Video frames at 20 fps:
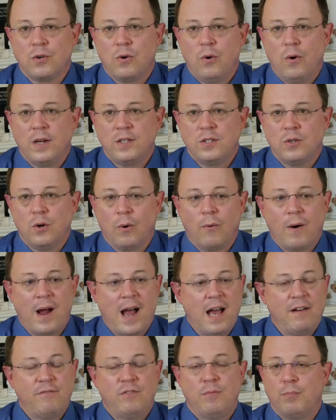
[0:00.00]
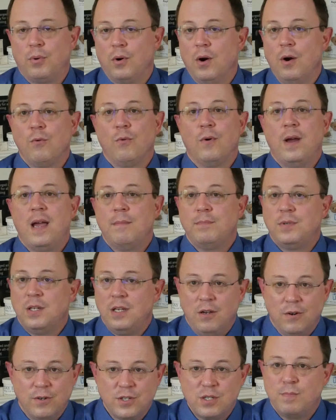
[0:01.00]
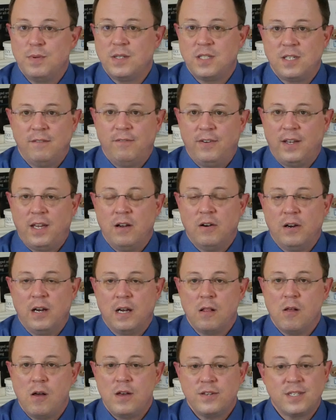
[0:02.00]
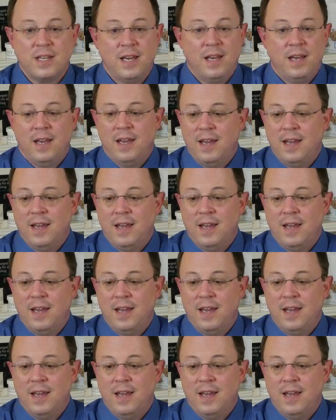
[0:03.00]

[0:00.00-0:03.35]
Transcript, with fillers: are going to arrive programmed to your specific hearing loss,